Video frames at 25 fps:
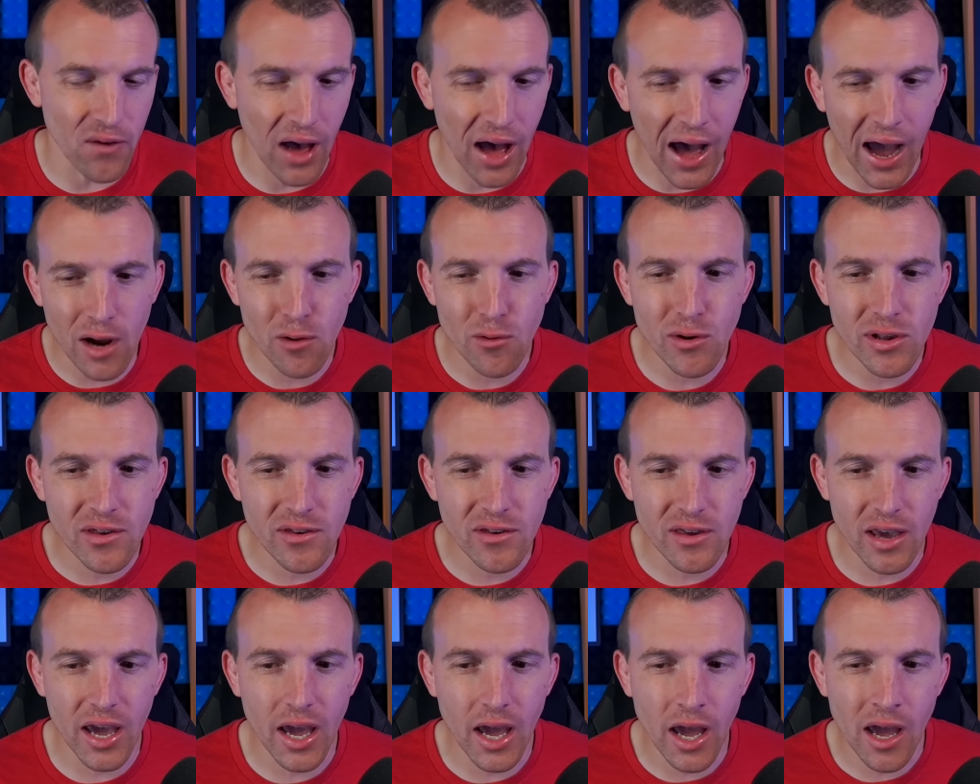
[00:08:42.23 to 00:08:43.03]
I would
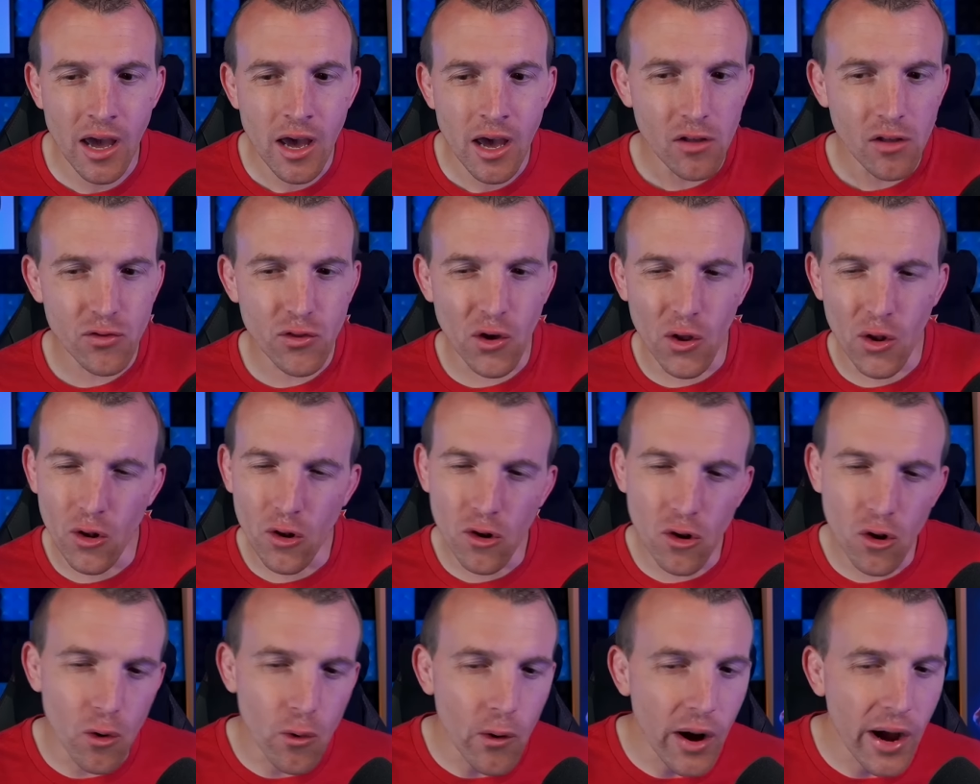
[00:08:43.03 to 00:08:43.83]
say the
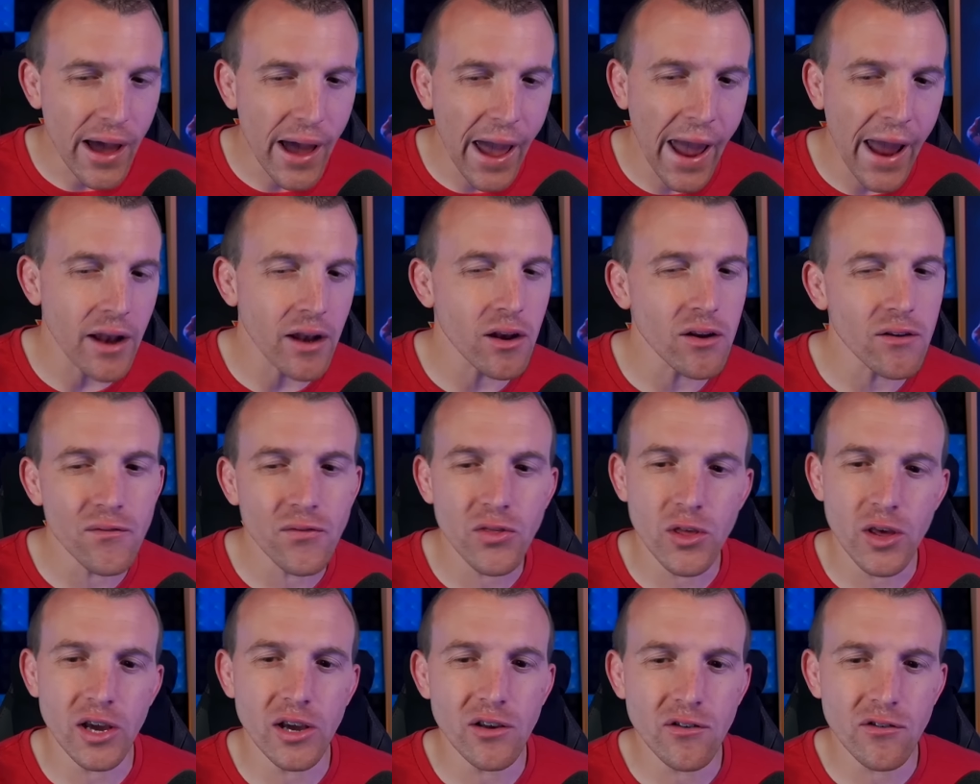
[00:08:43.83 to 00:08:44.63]
lower end of
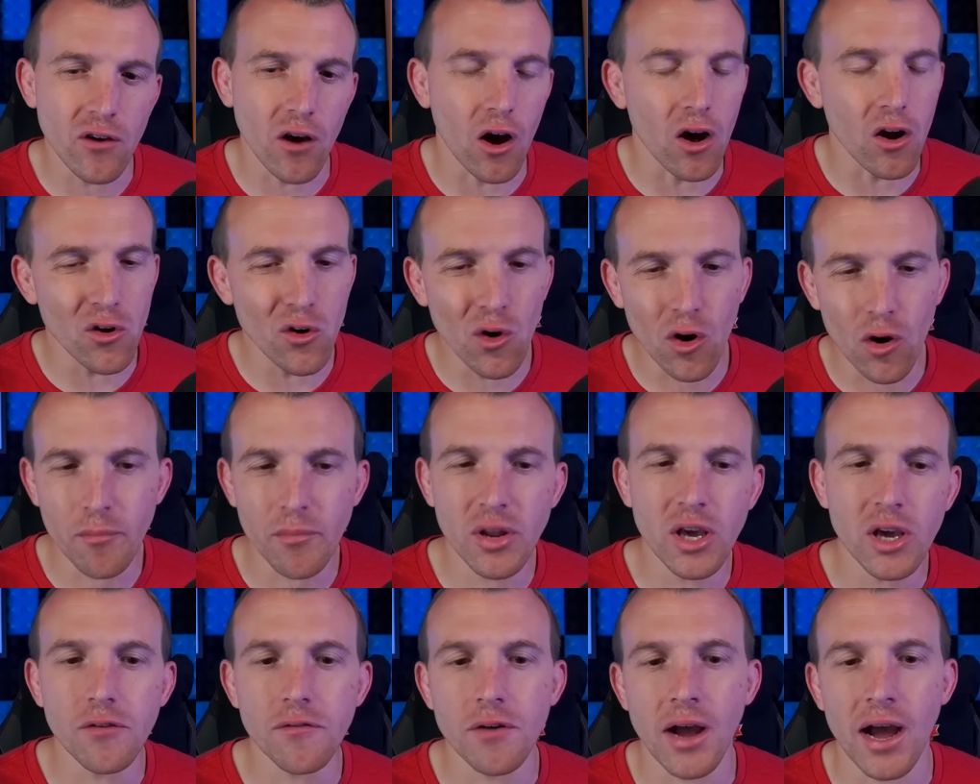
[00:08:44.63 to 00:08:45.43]
things are
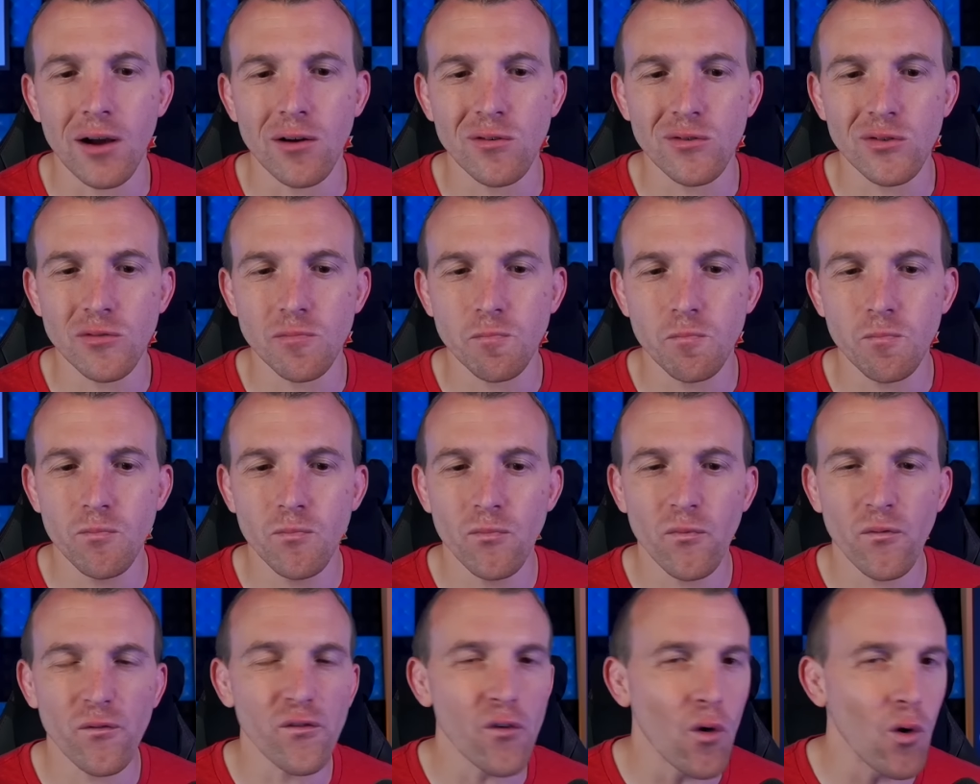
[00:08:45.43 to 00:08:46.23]
normally around
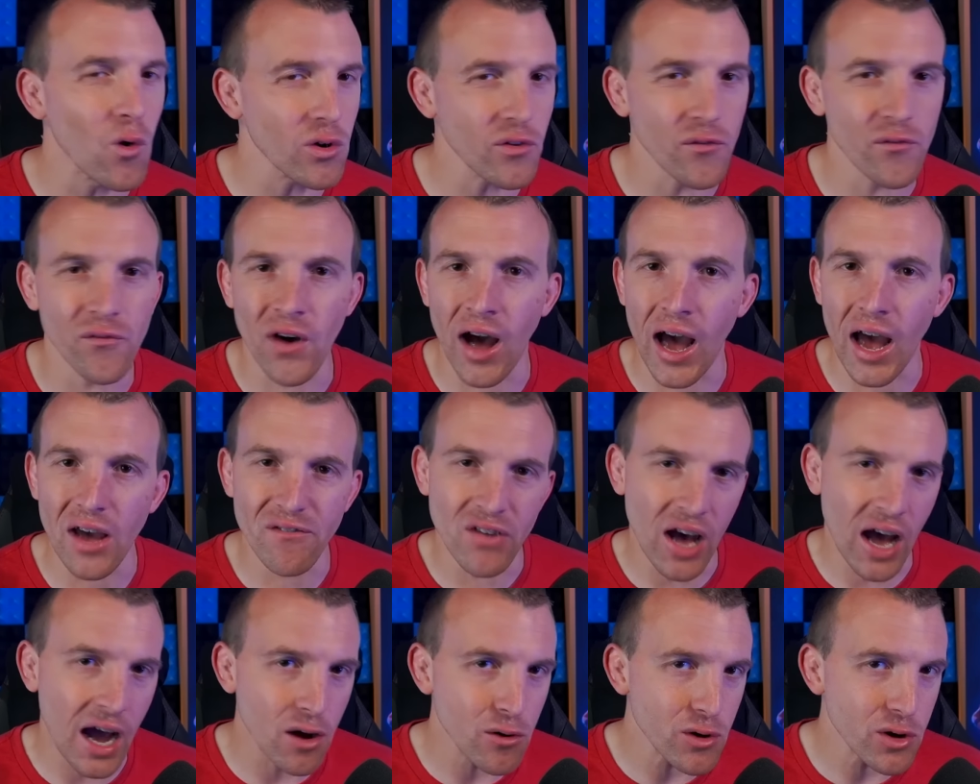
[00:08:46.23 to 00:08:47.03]
four to five
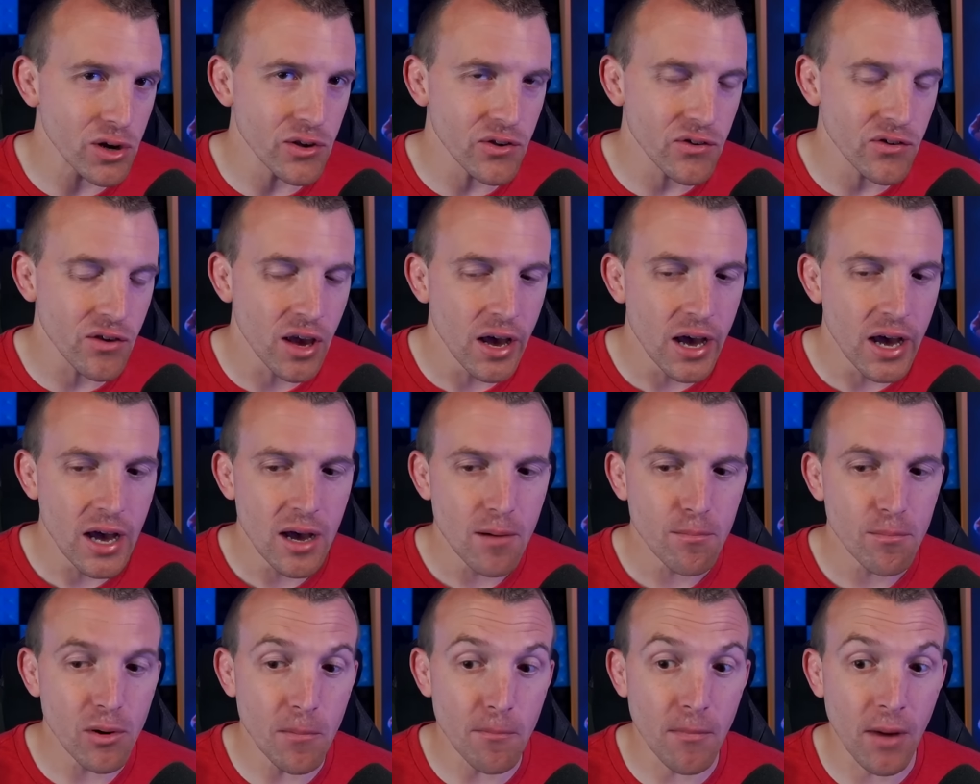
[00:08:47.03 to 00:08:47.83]
hours,
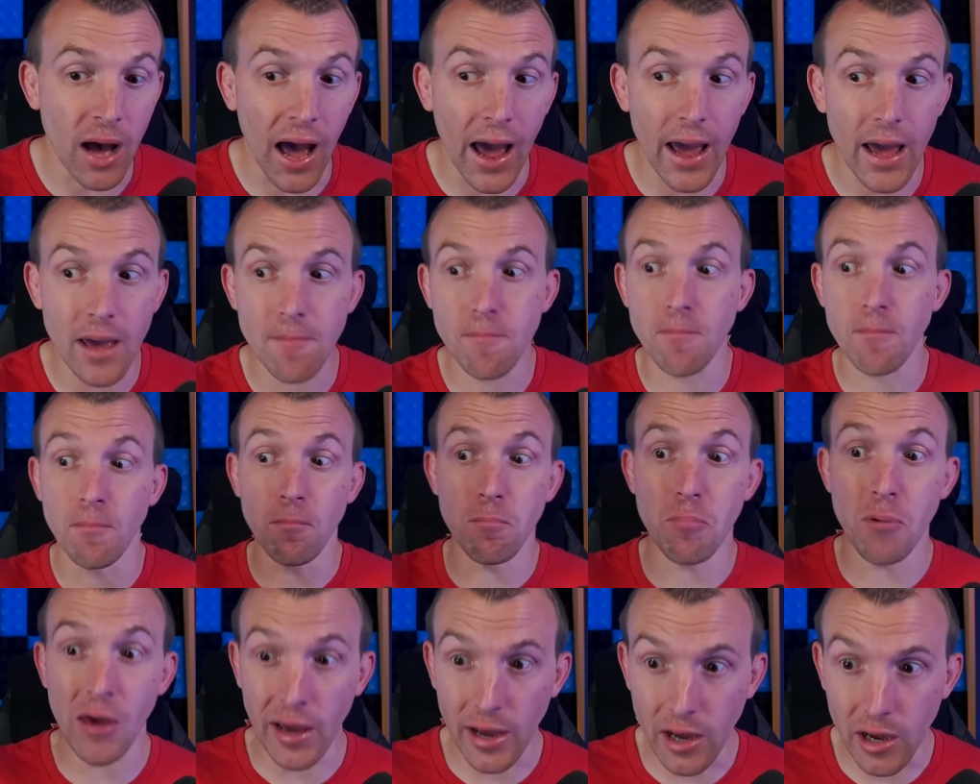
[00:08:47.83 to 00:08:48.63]
but my
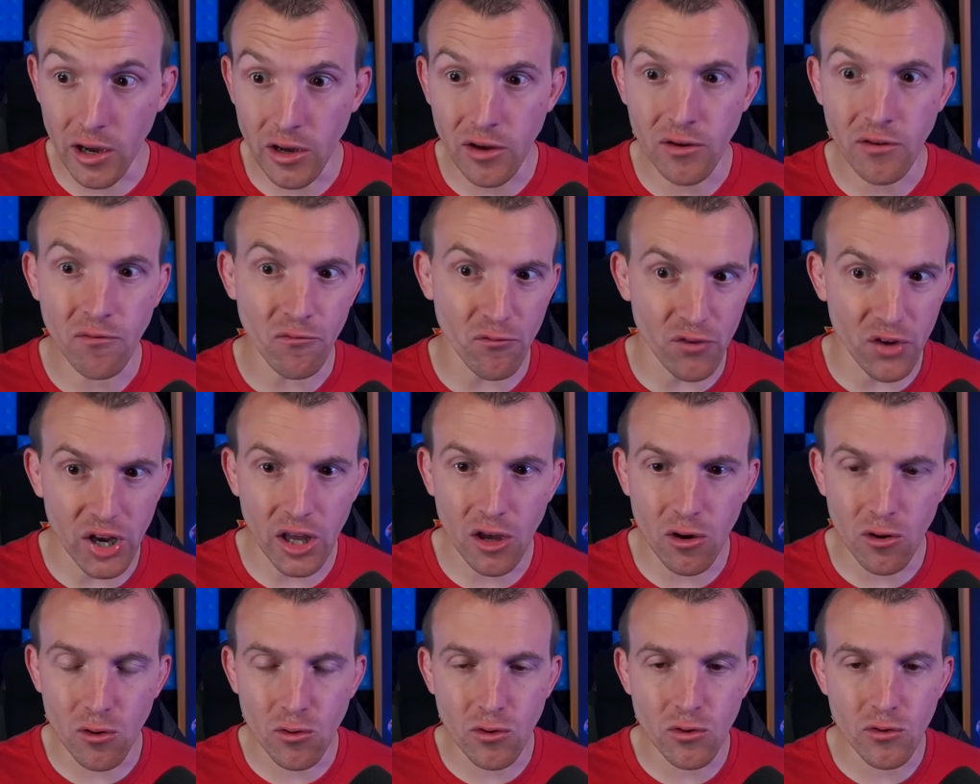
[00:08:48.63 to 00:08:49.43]
bigger
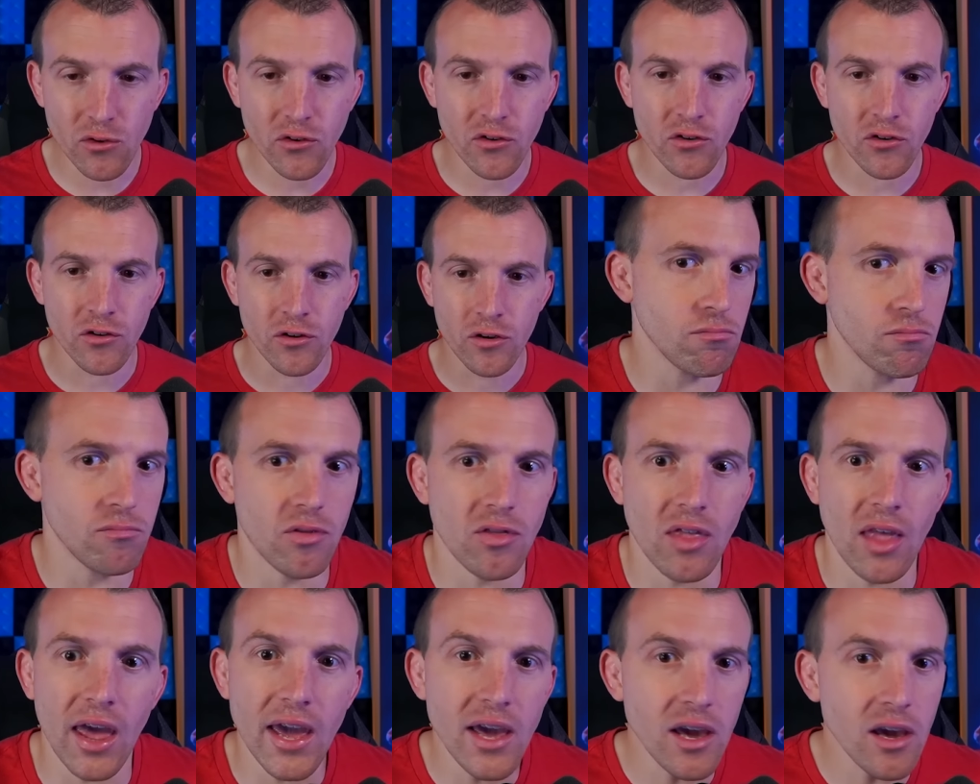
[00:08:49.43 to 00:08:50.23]
videos
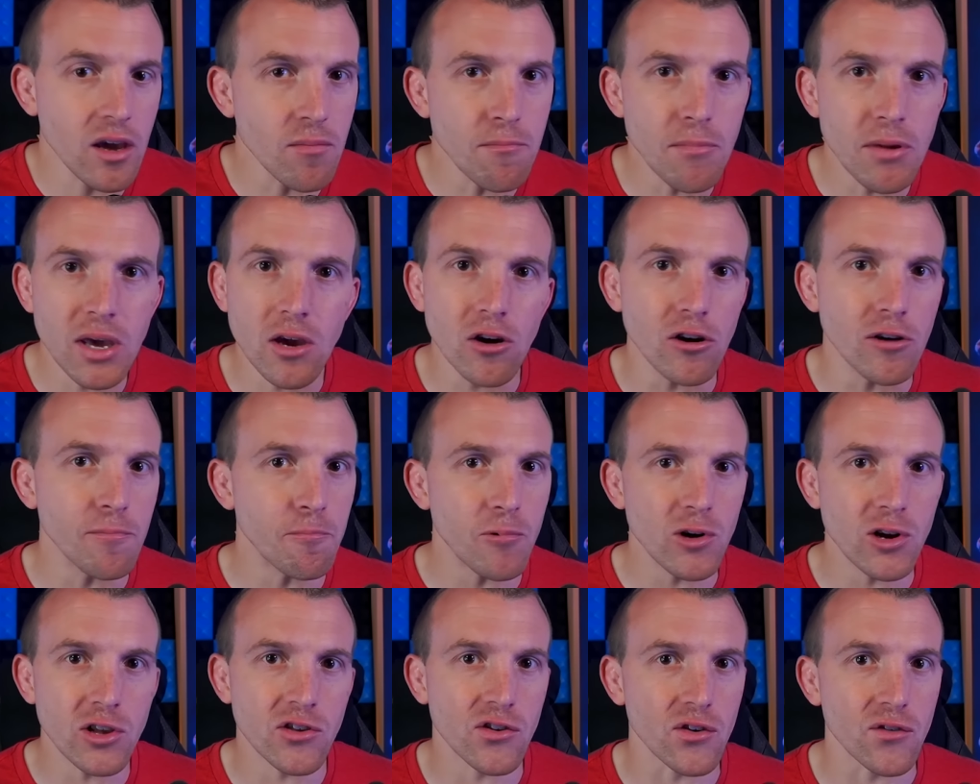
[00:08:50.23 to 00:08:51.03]
they can be
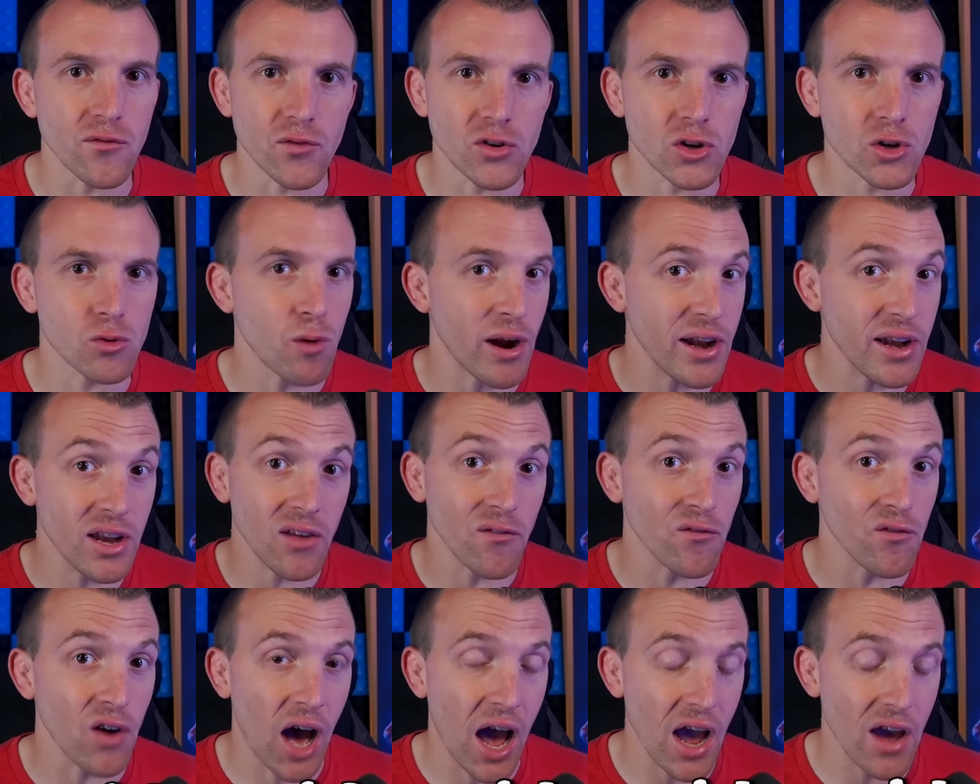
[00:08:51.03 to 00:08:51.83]
upwards of
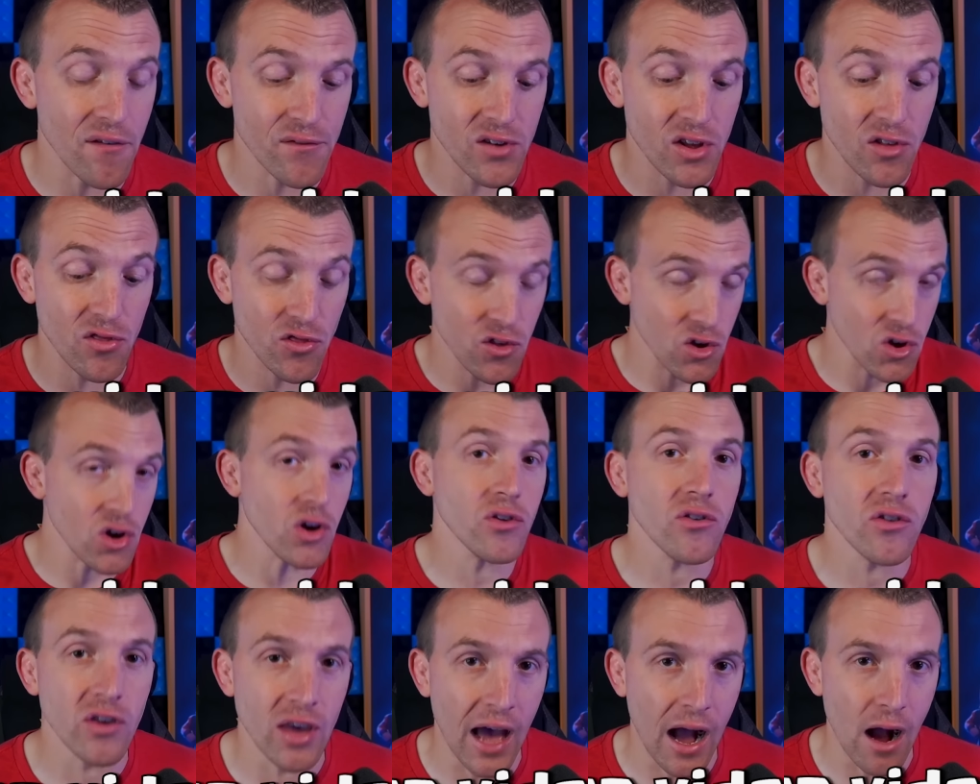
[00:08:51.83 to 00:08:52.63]
25 to
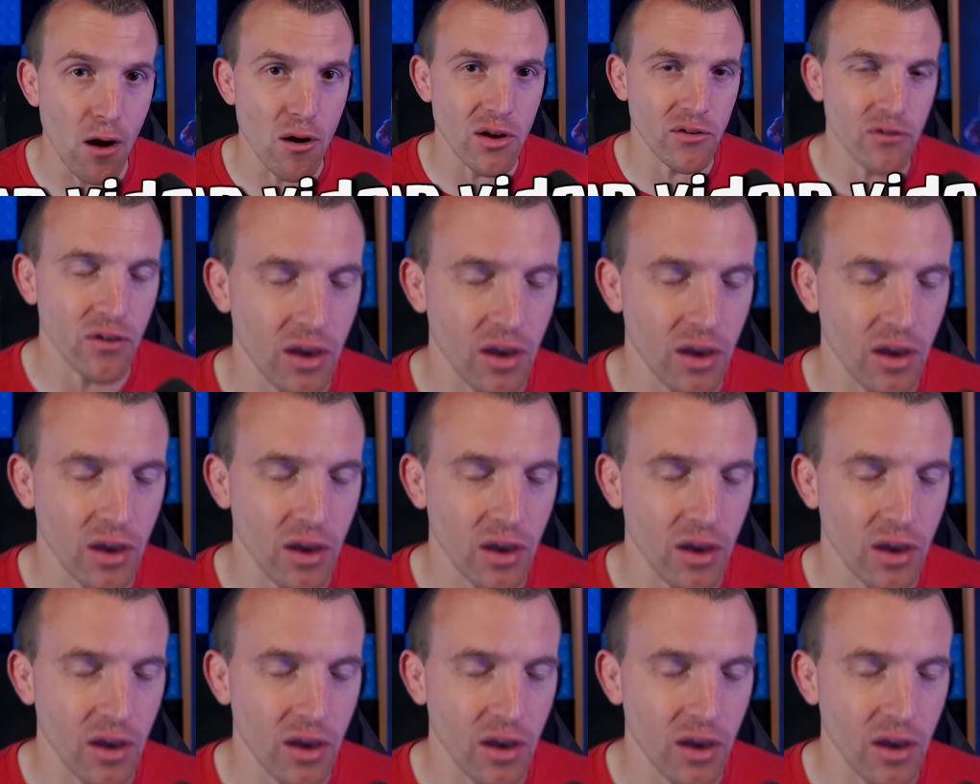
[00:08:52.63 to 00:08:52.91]
30 hours.